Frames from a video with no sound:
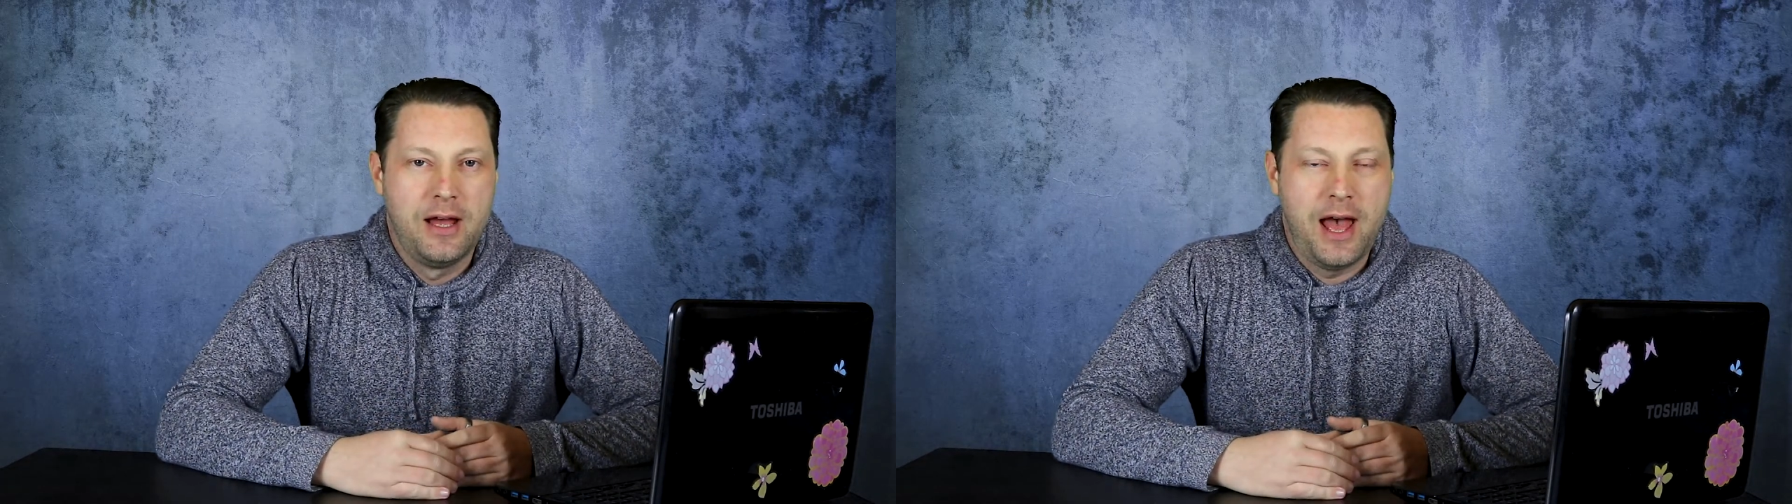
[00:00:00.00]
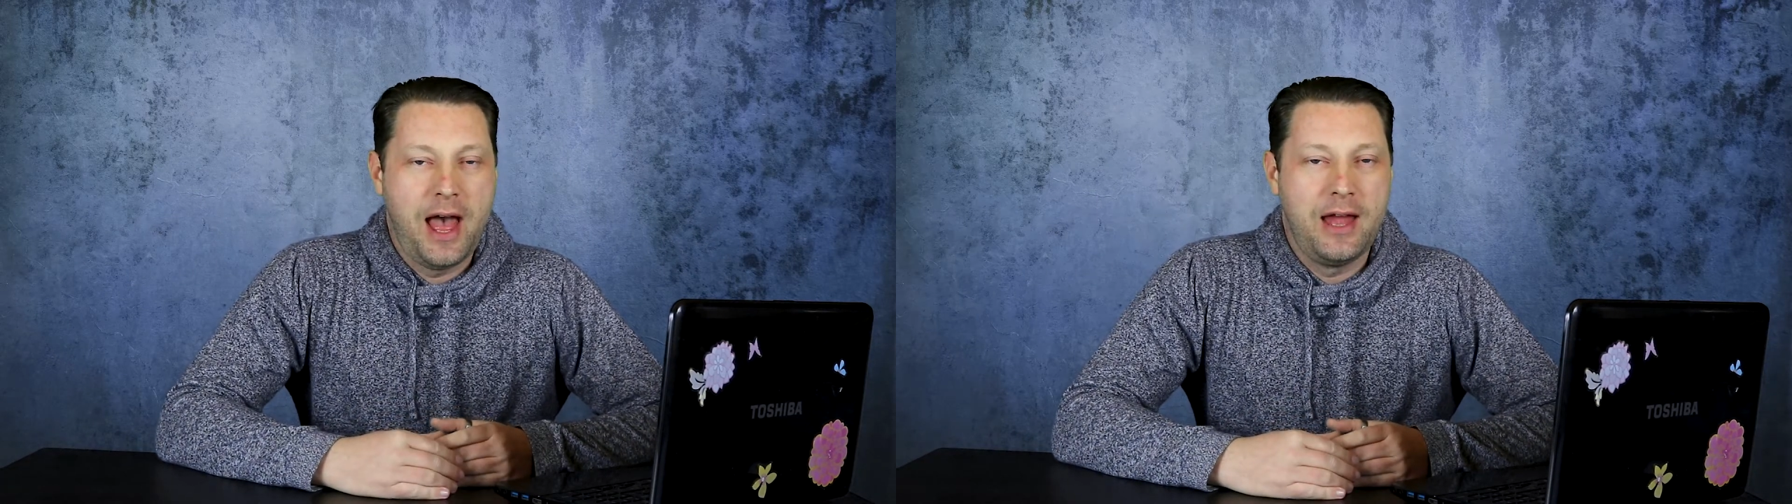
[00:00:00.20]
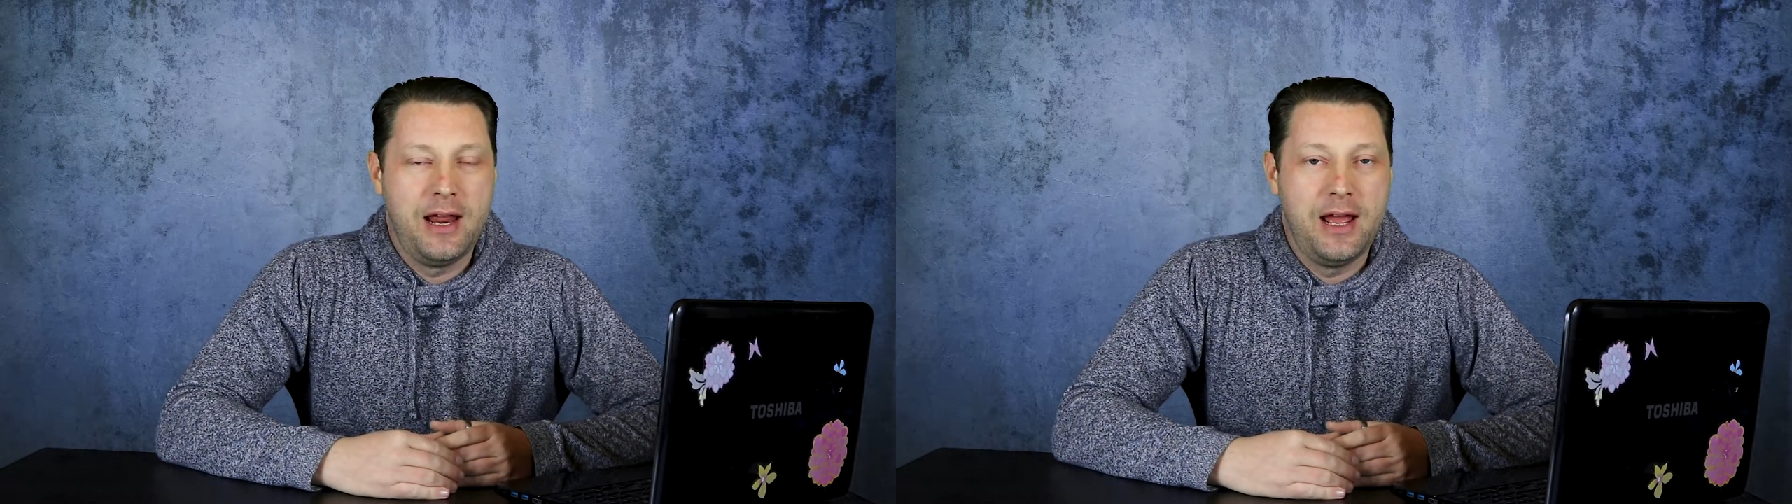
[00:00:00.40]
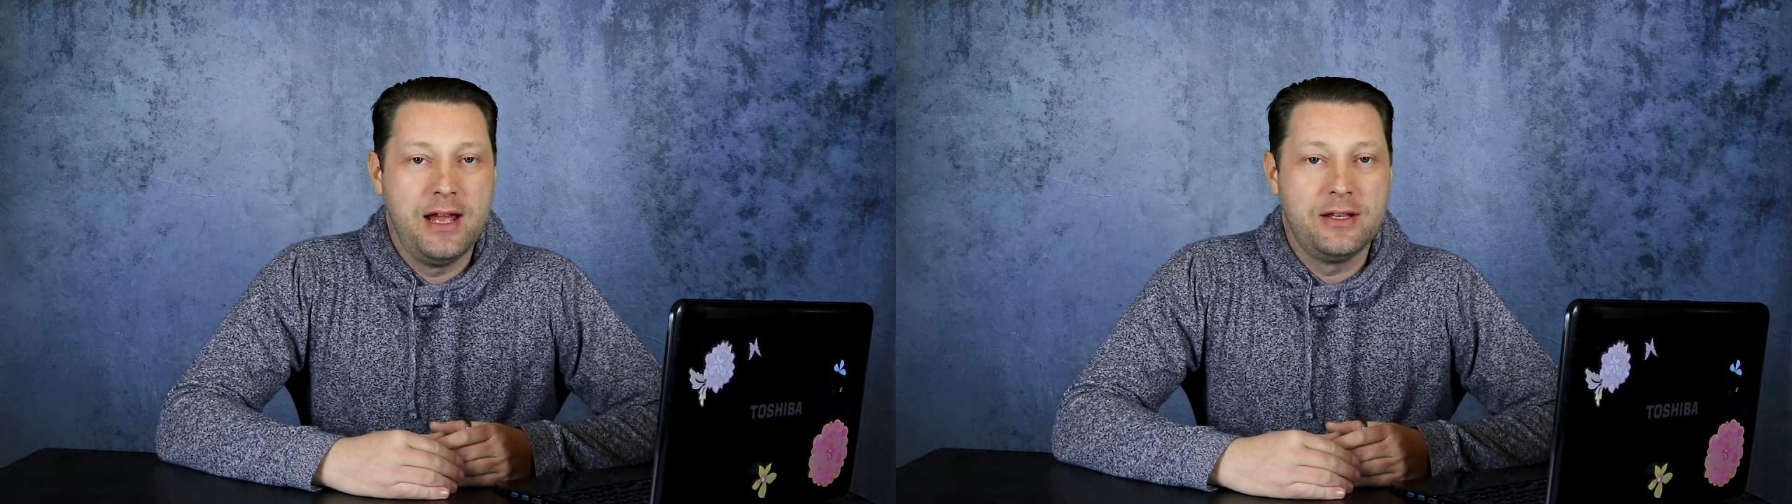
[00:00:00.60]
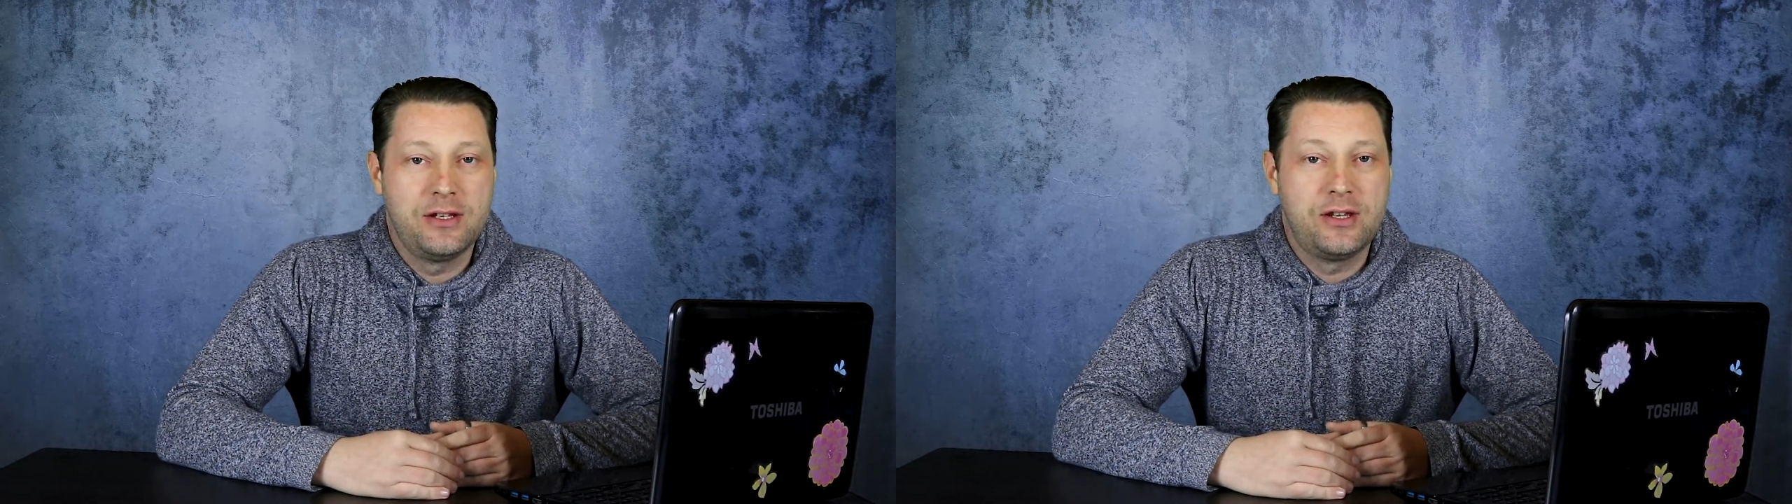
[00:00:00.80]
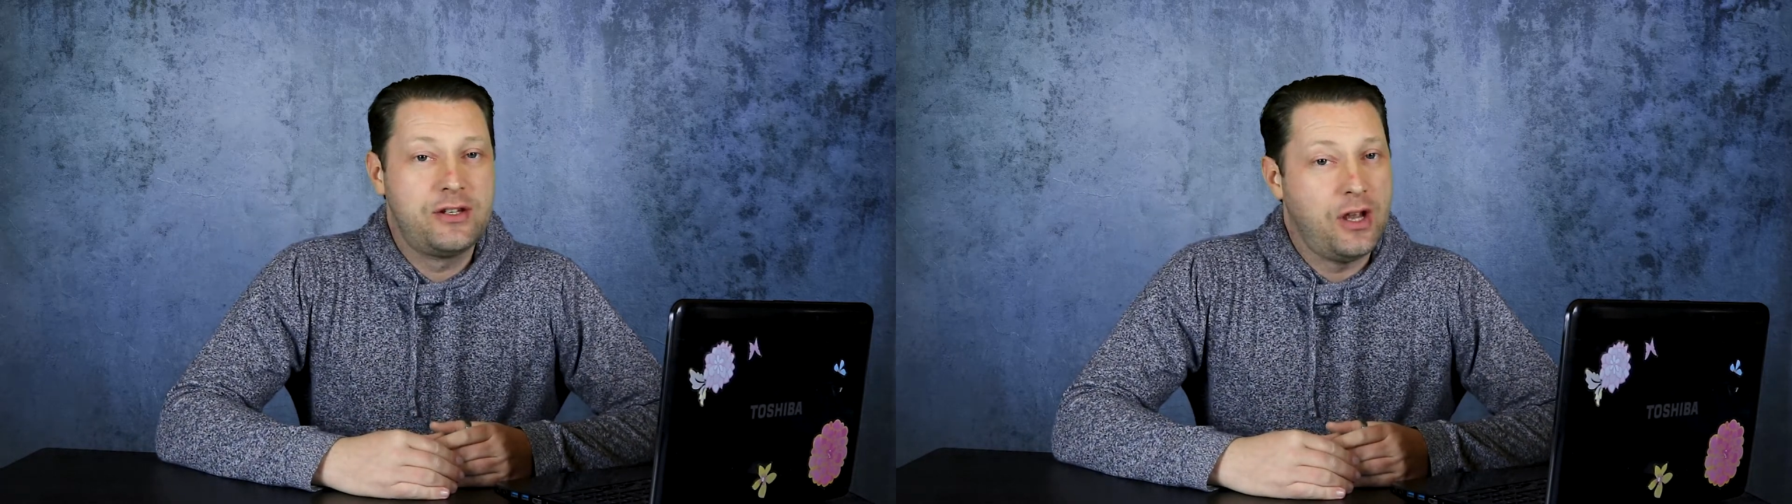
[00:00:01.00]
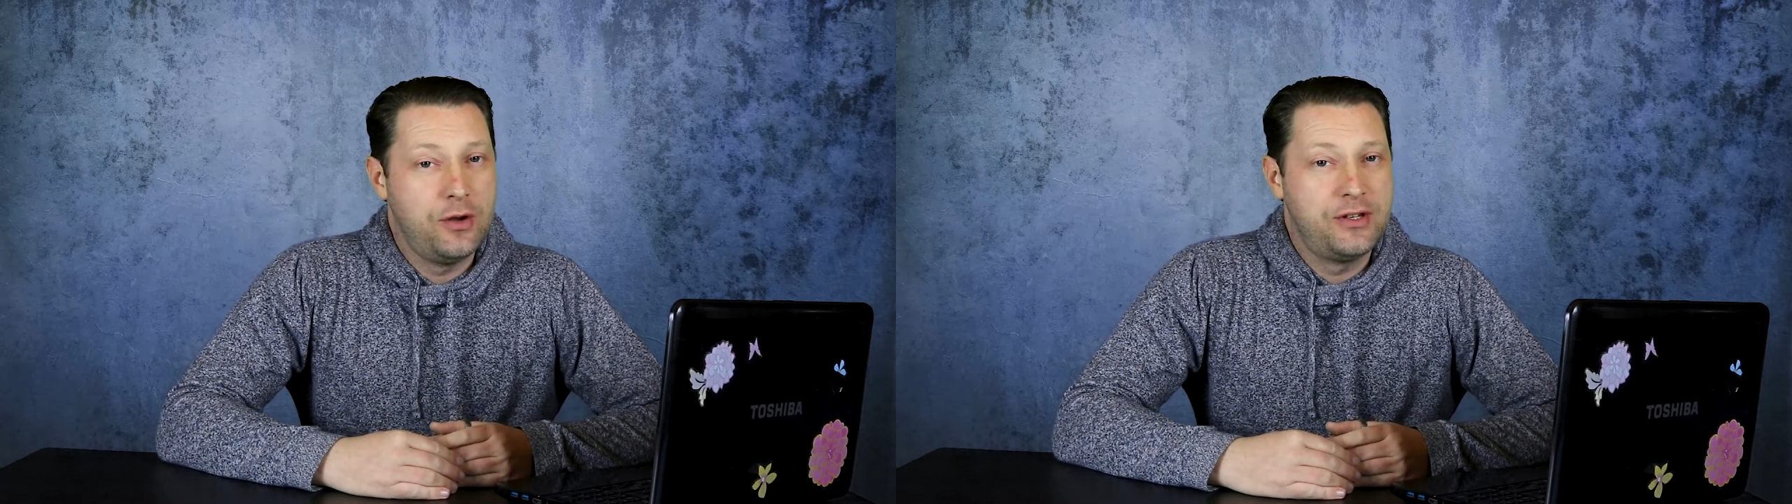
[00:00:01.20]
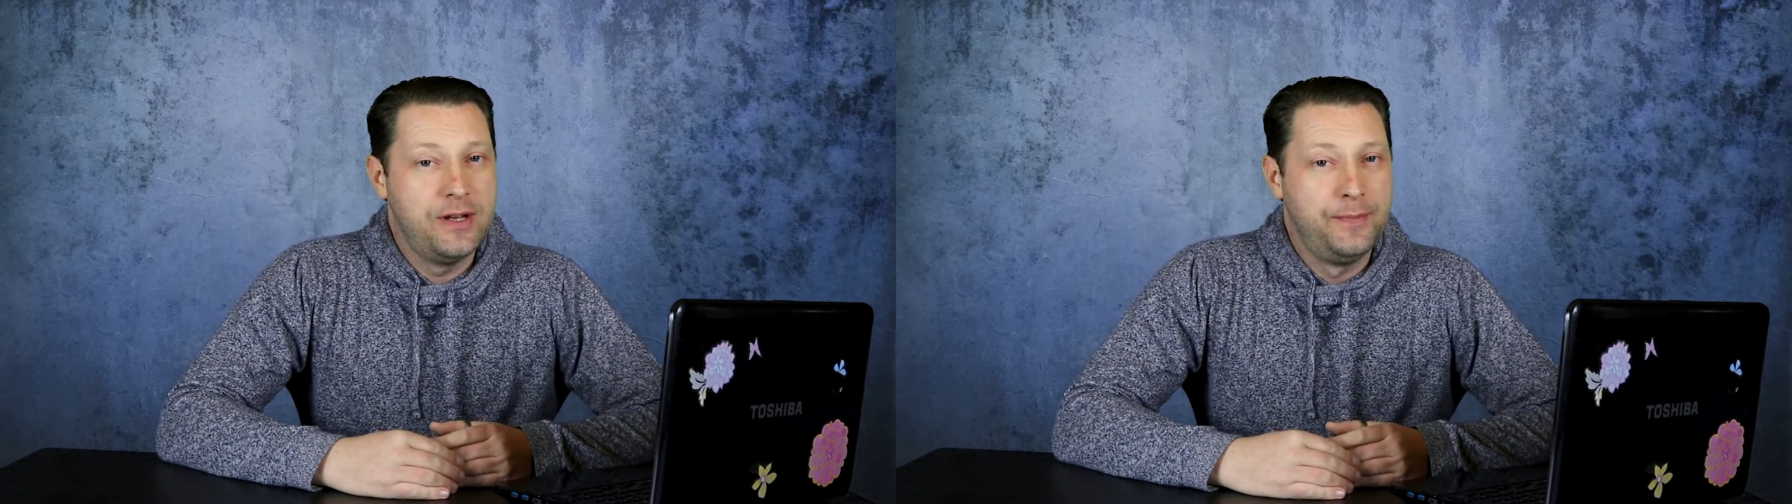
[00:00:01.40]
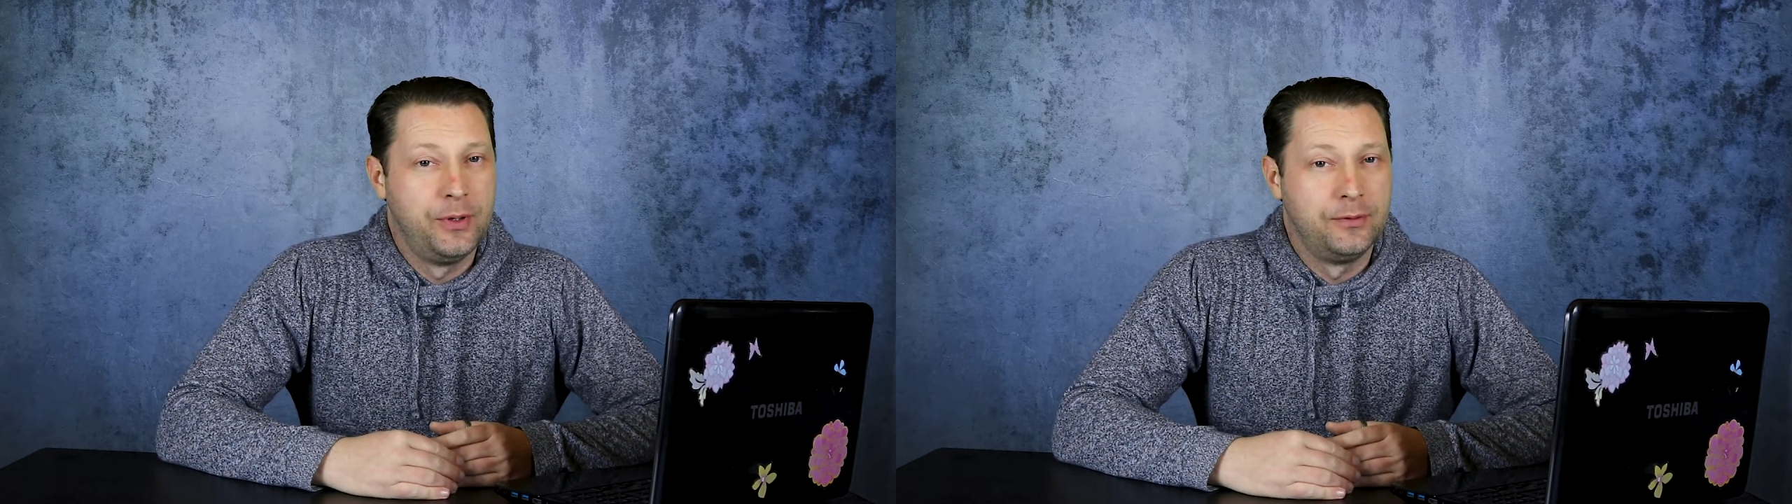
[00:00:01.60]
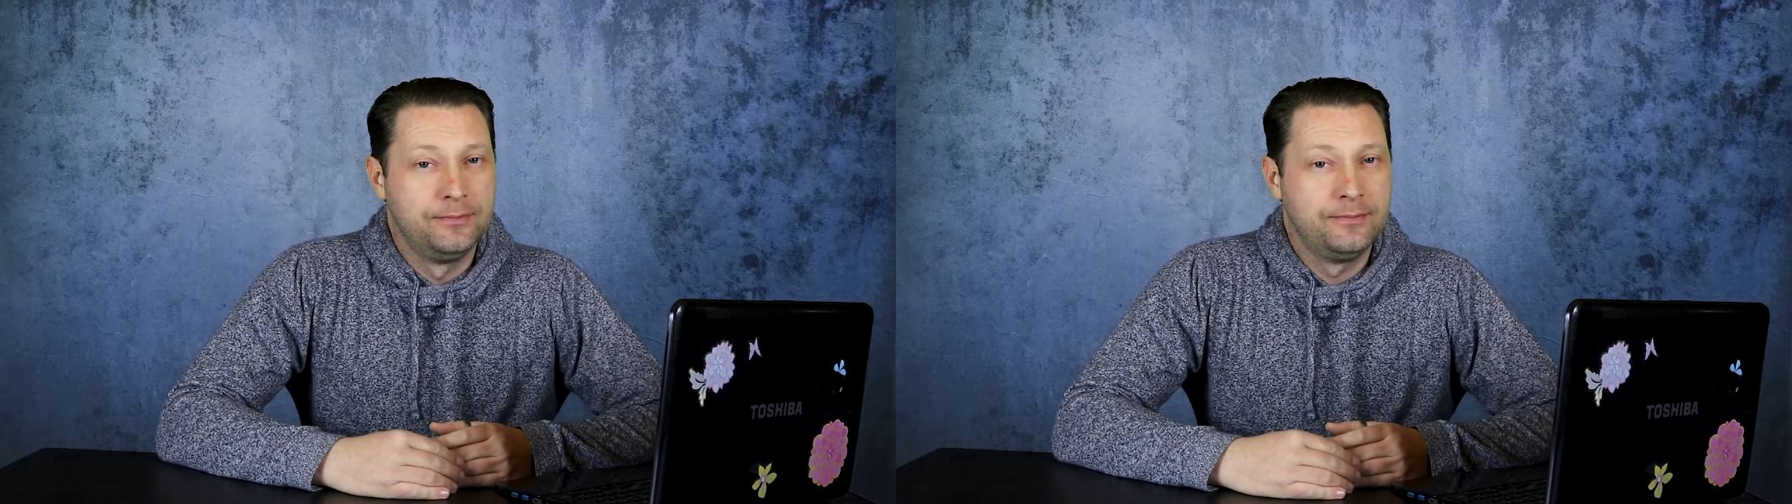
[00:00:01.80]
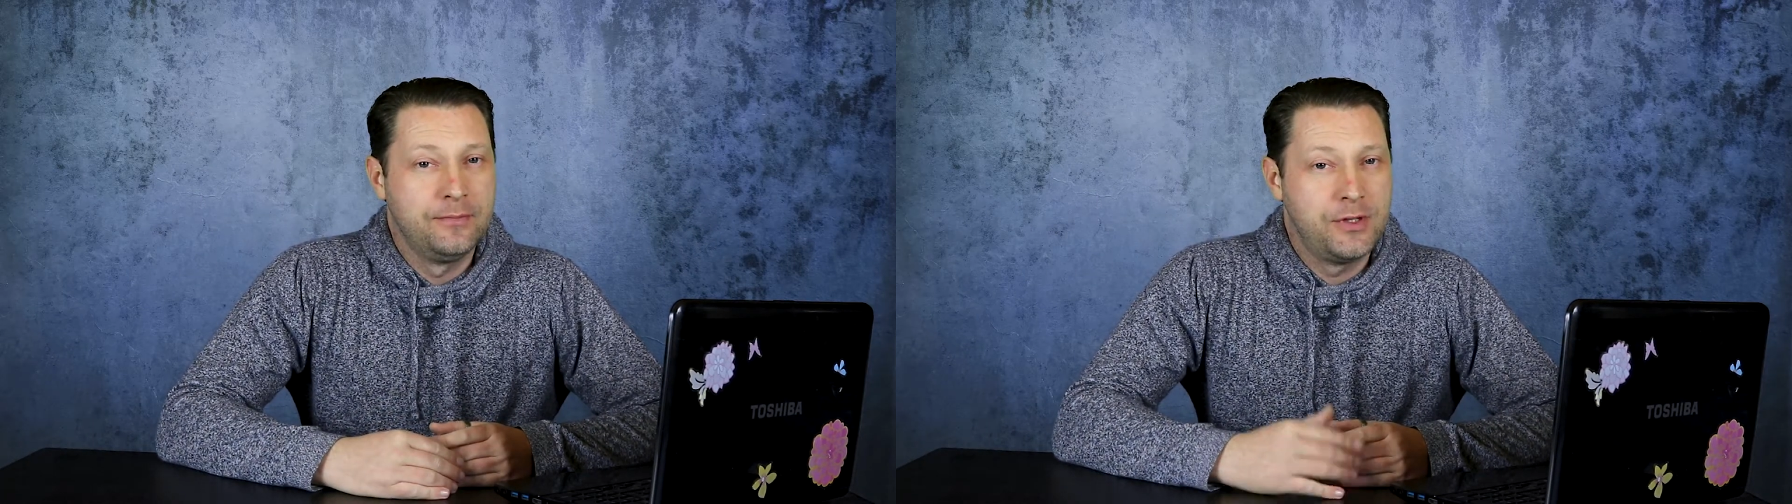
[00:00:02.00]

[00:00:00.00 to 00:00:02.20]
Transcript: And it's so simple.